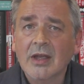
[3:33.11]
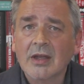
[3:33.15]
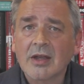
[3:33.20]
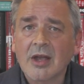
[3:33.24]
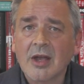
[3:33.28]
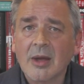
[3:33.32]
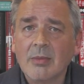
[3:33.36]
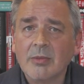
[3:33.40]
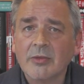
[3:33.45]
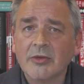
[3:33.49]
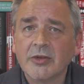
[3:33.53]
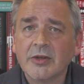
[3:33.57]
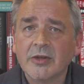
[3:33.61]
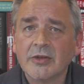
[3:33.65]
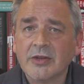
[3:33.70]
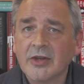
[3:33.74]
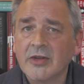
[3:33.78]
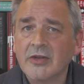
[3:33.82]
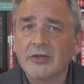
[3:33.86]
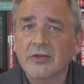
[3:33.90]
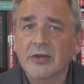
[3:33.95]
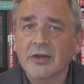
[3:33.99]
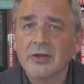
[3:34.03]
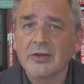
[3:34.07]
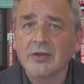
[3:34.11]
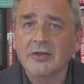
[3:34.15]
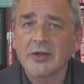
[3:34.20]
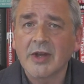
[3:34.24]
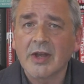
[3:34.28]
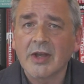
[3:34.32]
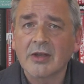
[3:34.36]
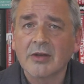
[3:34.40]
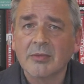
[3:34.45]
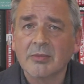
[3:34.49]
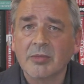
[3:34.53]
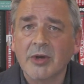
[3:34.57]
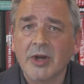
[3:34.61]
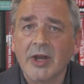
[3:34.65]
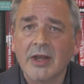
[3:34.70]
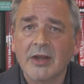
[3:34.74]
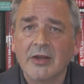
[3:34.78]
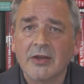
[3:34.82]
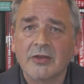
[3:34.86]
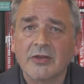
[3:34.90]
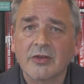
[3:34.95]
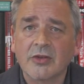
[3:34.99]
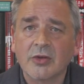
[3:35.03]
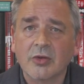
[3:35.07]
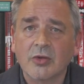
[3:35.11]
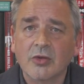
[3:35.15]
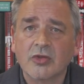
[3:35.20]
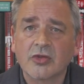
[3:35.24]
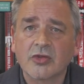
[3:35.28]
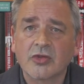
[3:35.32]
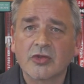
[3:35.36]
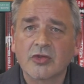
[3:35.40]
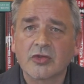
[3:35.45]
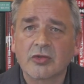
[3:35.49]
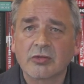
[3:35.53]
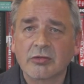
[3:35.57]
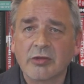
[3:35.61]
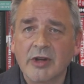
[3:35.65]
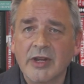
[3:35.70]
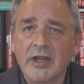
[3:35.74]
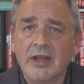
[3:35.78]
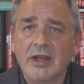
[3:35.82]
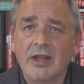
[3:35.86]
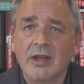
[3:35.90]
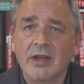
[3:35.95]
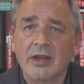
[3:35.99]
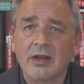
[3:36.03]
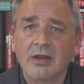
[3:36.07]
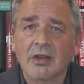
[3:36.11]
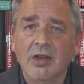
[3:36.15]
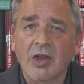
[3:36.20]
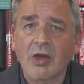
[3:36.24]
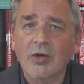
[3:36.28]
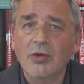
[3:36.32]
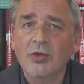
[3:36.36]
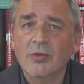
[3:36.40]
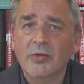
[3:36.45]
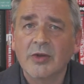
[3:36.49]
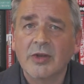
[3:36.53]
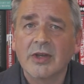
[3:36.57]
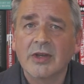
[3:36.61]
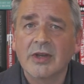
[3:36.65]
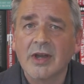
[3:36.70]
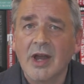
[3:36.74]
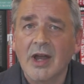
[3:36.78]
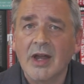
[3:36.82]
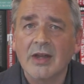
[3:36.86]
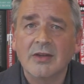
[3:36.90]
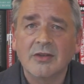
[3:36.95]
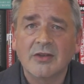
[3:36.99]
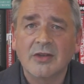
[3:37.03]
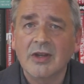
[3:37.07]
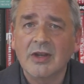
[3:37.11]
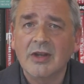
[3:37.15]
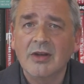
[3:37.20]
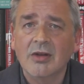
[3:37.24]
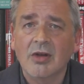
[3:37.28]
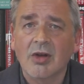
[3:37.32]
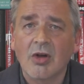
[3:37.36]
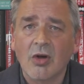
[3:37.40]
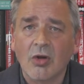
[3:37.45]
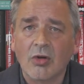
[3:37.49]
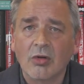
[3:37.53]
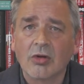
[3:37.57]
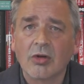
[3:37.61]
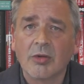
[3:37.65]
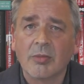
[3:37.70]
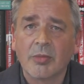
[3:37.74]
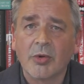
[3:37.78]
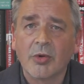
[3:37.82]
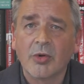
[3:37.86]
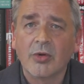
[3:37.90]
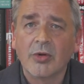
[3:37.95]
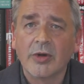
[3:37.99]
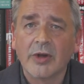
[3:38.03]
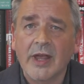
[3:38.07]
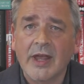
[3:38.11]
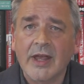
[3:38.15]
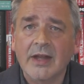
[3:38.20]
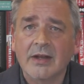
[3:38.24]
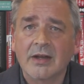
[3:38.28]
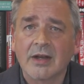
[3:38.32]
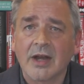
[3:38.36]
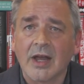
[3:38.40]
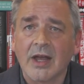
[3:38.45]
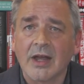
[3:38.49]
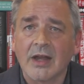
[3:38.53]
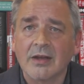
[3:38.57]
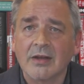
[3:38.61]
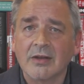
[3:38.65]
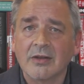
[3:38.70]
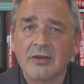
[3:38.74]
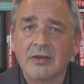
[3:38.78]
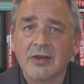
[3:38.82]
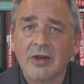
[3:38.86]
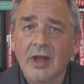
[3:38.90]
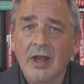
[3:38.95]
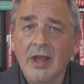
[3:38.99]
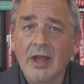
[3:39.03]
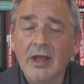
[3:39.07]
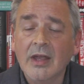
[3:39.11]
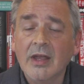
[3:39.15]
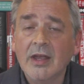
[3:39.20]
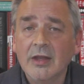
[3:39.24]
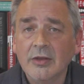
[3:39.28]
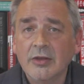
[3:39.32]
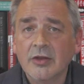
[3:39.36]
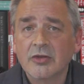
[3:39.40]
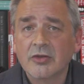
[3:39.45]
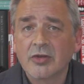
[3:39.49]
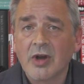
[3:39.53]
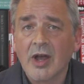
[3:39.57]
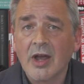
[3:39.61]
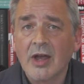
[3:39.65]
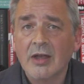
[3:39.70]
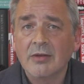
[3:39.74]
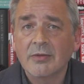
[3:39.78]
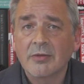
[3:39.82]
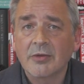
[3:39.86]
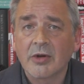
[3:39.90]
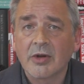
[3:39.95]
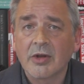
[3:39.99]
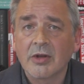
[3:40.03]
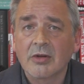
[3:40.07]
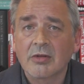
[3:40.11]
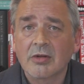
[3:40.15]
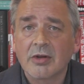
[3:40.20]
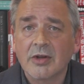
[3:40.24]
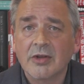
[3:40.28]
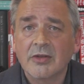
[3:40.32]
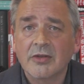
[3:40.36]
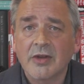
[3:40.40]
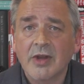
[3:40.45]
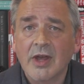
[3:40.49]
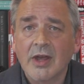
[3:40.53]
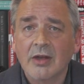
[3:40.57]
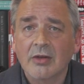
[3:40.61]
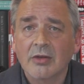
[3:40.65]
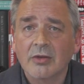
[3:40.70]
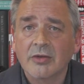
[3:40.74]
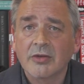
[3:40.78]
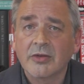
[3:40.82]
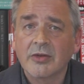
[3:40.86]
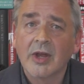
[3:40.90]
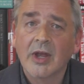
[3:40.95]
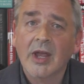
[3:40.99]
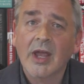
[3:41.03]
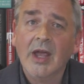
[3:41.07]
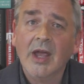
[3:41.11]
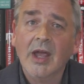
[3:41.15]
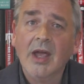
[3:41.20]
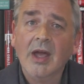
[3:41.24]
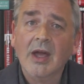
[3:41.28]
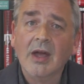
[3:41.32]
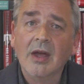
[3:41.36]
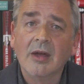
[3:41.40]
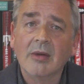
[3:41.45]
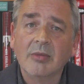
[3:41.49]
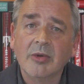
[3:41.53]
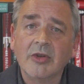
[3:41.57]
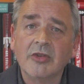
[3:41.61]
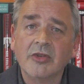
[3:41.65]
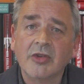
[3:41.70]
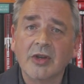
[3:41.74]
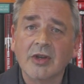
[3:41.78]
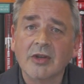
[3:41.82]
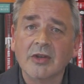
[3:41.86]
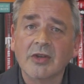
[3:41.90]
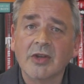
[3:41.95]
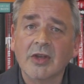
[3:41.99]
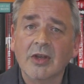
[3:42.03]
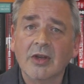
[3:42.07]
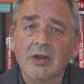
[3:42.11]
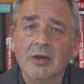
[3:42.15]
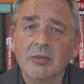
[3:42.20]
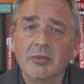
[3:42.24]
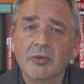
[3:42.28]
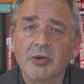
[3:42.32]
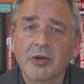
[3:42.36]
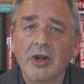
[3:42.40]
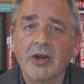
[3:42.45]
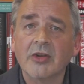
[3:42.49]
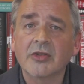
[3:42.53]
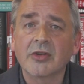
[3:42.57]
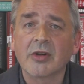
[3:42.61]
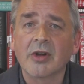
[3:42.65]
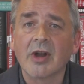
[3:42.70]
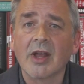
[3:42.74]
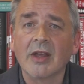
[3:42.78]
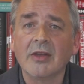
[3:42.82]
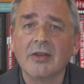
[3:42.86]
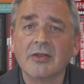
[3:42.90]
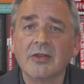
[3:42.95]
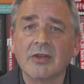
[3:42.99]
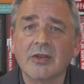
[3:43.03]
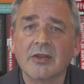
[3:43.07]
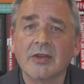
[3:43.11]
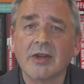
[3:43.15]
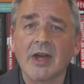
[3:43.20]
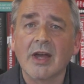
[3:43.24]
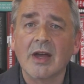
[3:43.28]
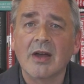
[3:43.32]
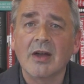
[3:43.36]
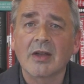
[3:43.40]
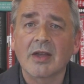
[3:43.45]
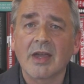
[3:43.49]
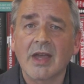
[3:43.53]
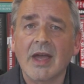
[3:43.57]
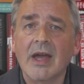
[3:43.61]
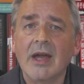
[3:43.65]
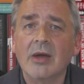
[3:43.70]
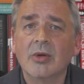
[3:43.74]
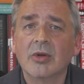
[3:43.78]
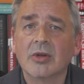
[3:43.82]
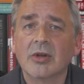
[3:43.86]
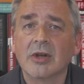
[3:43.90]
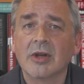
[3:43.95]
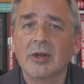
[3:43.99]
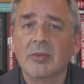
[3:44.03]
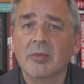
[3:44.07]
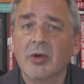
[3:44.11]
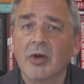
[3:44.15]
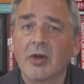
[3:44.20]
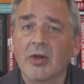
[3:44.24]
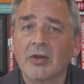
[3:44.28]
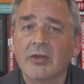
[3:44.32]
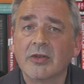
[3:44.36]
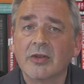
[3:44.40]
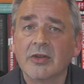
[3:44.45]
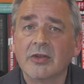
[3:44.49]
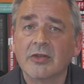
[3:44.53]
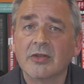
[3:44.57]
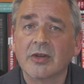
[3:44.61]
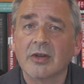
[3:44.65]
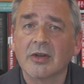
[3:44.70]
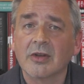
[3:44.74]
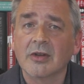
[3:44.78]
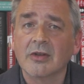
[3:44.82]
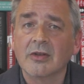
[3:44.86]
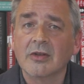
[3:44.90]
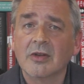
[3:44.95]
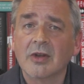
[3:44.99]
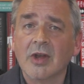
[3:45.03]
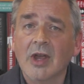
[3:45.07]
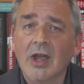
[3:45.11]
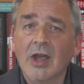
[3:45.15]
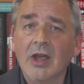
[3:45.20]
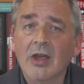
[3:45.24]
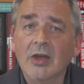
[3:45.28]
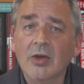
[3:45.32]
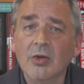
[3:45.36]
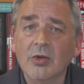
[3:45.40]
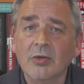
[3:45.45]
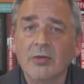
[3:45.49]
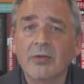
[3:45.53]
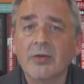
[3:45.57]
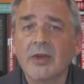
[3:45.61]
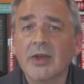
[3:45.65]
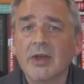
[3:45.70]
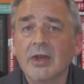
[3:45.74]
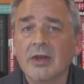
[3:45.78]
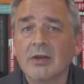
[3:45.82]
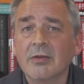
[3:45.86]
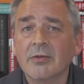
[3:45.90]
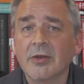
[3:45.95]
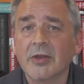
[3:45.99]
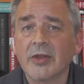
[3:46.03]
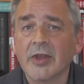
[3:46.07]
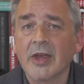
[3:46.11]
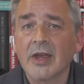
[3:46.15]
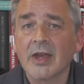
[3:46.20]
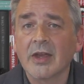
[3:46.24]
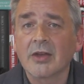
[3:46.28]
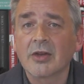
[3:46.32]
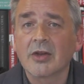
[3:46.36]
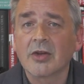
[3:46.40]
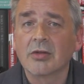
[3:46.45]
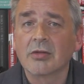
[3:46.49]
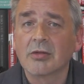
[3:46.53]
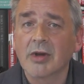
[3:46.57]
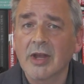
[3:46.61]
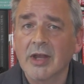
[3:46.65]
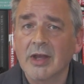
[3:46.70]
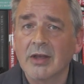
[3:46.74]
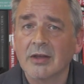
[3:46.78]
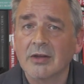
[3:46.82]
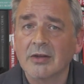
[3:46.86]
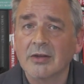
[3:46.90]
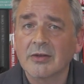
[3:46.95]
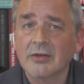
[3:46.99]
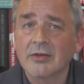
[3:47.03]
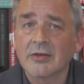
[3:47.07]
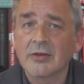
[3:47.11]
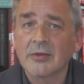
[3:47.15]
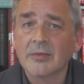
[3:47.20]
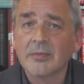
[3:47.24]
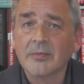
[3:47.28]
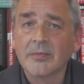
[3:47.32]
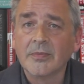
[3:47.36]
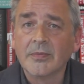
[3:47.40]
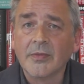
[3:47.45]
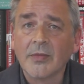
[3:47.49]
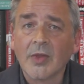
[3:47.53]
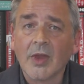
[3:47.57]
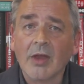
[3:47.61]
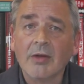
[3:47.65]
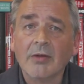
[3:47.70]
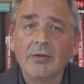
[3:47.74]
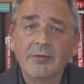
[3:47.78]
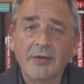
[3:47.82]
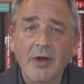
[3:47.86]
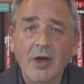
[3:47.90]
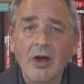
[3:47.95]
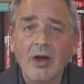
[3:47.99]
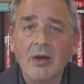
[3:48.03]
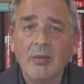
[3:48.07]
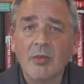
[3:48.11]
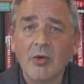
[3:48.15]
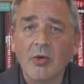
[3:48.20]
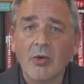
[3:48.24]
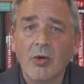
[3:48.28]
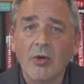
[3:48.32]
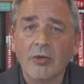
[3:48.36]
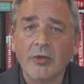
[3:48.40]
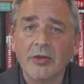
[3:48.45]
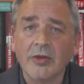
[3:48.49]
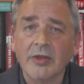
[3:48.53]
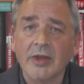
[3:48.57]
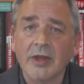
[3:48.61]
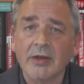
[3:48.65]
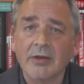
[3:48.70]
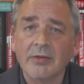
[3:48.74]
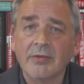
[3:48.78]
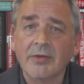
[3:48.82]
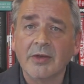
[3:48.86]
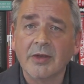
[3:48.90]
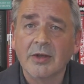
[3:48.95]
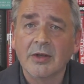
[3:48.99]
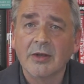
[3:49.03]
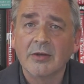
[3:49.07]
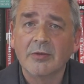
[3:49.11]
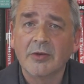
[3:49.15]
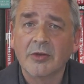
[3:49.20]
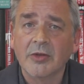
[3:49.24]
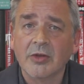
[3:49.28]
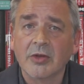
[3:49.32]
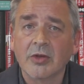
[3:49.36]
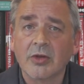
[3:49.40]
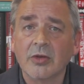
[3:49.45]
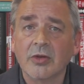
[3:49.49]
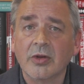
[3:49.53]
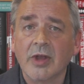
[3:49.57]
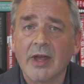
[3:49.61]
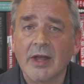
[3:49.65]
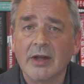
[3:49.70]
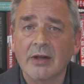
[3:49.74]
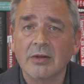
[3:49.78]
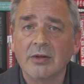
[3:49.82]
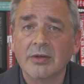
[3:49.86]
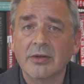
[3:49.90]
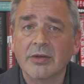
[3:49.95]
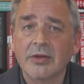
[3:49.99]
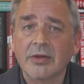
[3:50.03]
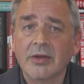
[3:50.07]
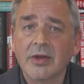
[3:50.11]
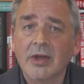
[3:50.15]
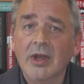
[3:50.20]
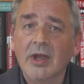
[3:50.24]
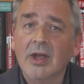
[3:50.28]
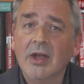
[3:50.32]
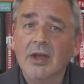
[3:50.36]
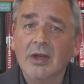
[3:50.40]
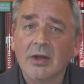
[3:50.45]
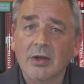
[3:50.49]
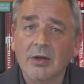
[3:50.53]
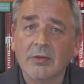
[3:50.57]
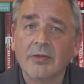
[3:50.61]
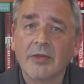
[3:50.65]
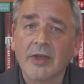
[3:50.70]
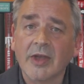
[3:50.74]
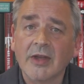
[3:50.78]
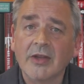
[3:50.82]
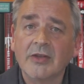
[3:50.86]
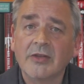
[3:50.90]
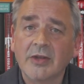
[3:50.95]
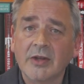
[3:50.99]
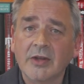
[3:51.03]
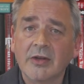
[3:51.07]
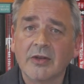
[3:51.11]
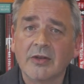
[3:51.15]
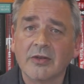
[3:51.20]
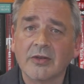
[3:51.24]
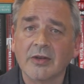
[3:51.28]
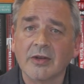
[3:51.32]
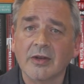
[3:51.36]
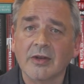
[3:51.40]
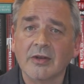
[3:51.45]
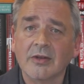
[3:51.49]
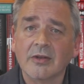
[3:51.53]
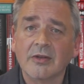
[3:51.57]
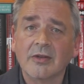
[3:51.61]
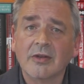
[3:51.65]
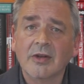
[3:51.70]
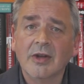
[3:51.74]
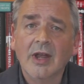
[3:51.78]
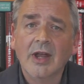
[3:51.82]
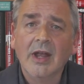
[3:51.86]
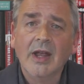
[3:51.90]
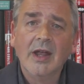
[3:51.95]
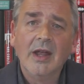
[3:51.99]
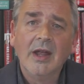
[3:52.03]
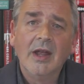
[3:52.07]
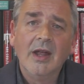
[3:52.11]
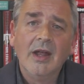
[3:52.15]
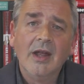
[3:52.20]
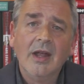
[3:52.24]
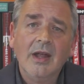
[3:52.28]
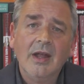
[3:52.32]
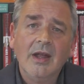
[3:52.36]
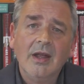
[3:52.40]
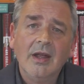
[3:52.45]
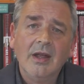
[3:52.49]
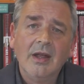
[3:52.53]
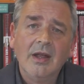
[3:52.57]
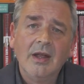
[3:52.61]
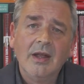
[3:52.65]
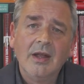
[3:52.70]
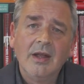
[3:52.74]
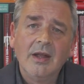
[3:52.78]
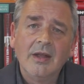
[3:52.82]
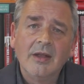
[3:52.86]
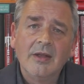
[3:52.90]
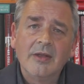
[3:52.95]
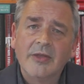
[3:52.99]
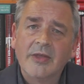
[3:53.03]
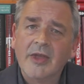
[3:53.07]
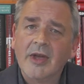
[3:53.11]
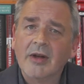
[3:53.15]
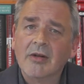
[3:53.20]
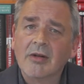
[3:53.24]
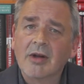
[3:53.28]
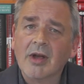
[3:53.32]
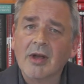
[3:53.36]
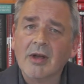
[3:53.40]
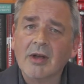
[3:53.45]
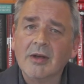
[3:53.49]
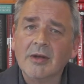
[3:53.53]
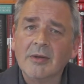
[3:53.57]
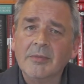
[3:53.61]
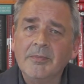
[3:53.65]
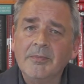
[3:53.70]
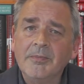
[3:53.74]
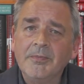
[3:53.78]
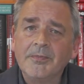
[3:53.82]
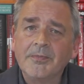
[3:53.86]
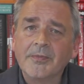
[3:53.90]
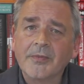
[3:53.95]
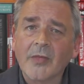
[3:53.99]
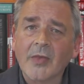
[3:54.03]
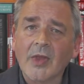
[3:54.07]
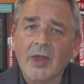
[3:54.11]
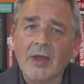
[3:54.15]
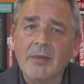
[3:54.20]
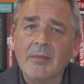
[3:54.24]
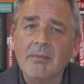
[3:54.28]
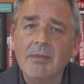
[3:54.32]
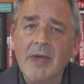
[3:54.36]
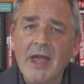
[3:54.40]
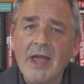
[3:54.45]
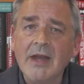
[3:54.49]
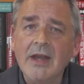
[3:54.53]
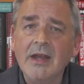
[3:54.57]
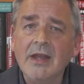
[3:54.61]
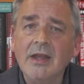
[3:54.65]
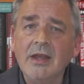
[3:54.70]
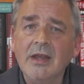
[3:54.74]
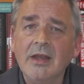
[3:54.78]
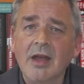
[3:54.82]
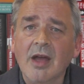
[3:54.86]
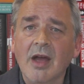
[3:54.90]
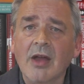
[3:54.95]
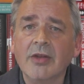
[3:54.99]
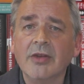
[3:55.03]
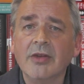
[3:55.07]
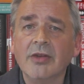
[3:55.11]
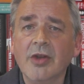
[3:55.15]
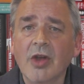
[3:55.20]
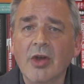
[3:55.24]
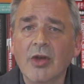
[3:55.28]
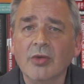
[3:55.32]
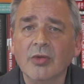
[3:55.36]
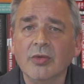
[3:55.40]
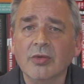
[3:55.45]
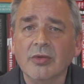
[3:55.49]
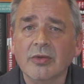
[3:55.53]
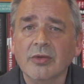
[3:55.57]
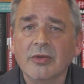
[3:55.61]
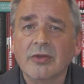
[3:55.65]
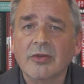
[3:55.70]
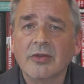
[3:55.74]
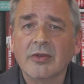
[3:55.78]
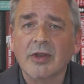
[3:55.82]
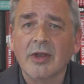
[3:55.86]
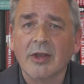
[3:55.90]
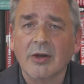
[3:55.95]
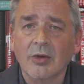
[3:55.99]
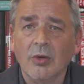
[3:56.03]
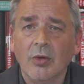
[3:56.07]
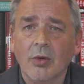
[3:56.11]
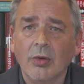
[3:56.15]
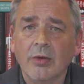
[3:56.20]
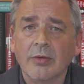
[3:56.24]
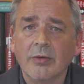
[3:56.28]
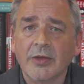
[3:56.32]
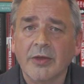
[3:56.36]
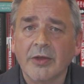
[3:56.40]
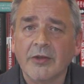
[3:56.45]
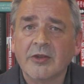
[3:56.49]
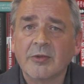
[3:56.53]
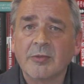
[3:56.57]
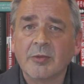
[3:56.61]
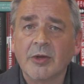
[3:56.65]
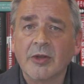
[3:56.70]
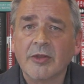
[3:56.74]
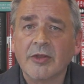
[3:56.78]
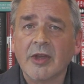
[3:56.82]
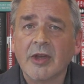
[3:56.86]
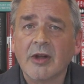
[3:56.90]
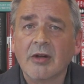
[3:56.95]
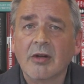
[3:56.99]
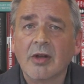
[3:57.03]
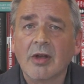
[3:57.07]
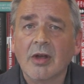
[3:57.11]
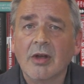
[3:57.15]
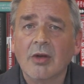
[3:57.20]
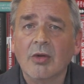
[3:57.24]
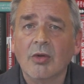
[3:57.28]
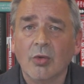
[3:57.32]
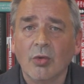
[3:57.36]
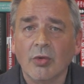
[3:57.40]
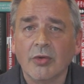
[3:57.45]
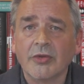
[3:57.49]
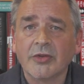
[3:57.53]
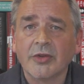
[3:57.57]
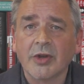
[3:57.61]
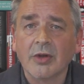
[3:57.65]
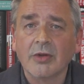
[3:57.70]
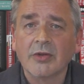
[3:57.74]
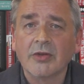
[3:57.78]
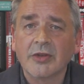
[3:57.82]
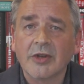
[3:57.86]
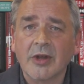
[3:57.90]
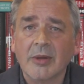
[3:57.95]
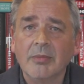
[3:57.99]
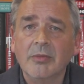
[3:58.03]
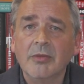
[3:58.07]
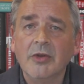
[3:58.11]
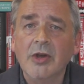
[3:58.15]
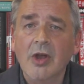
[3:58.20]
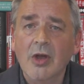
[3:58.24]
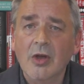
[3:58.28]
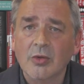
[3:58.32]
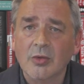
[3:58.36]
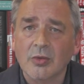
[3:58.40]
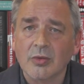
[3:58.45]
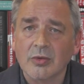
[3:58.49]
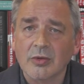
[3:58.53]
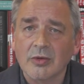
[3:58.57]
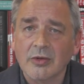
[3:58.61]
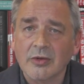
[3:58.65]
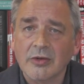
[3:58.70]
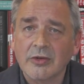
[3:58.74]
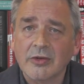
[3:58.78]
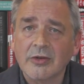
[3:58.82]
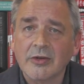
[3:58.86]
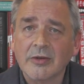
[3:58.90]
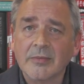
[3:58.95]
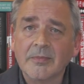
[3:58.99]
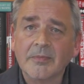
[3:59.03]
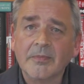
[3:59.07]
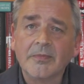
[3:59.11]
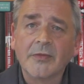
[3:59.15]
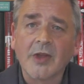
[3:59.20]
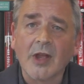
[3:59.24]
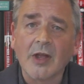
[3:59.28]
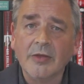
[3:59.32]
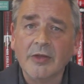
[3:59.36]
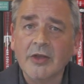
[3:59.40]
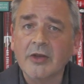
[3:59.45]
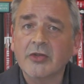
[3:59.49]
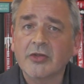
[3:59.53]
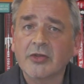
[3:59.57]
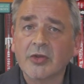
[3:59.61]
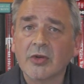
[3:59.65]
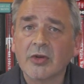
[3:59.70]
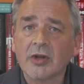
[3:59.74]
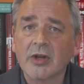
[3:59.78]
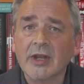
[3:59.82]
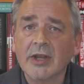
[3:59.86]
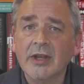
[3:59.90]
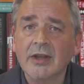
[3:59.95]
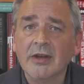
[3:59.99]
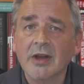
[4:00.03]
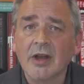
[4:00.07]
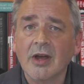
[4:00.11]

comes a distant second place to shrieking COVID-19 horror porn headlines in the drive for increased sales. Which in turn pressurises our cowardly politicians, who fear for their careers far more than they fear for the good health of their citizens. There are many unknowns in all of this, but there are also some knowns. And this should lead